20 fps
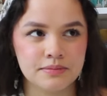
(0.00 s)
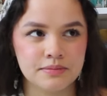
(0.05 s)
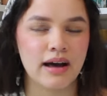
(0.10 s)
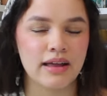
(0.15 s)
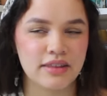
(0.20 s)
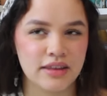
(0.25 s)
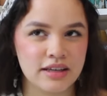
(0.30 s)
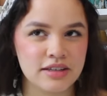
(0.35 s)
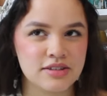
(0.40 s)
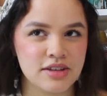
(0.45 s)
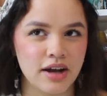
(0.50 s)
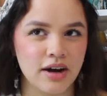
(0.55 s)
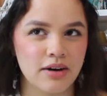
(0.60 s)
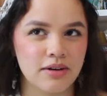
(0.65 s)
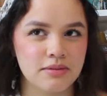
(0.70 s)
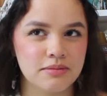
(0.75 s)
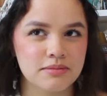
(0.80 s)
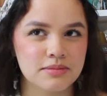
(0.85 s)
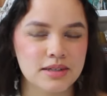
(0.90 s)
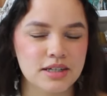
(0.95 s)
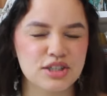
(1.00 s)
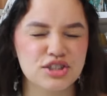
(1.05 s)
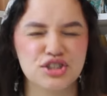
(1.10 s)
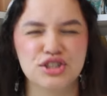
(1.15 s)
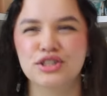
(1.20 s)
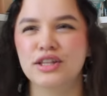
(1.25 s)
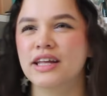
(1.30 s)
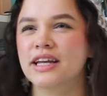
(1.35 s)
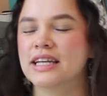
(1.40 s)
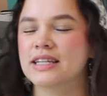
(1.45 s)
I think so. because
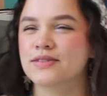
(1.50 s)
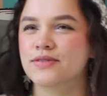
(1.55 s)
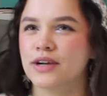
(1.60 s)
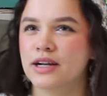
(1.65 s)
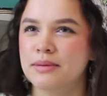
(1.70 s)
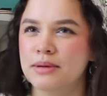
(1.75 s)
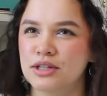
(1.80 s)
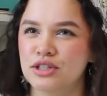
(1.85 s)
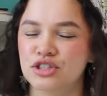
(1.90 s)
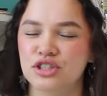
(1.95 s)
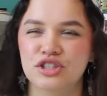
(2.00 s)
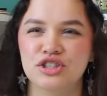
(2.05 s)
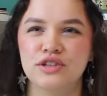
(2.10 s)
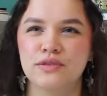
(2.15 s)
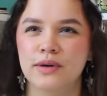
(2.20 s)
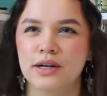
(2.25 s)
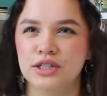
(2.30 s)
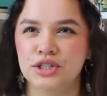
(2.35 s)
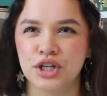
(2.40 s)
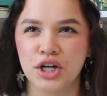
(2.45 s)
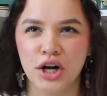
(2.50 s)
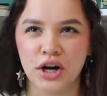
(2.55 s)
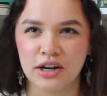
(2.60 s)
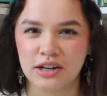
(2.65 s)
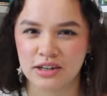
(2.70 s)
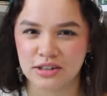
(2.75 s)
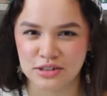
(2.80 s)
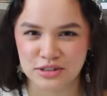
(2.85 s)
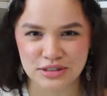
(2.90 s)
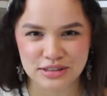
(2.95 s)
she like is very much, she wears her
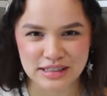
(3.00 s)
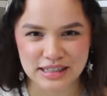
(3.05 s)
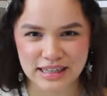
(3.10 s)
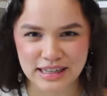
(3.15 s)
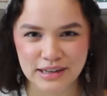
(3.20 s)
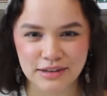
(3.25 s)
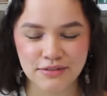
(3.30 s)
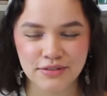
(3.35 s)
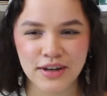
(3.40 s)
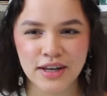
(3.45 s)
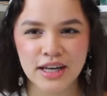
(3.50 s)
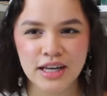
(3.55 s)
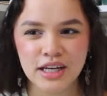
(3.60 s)
heart on her sleeve.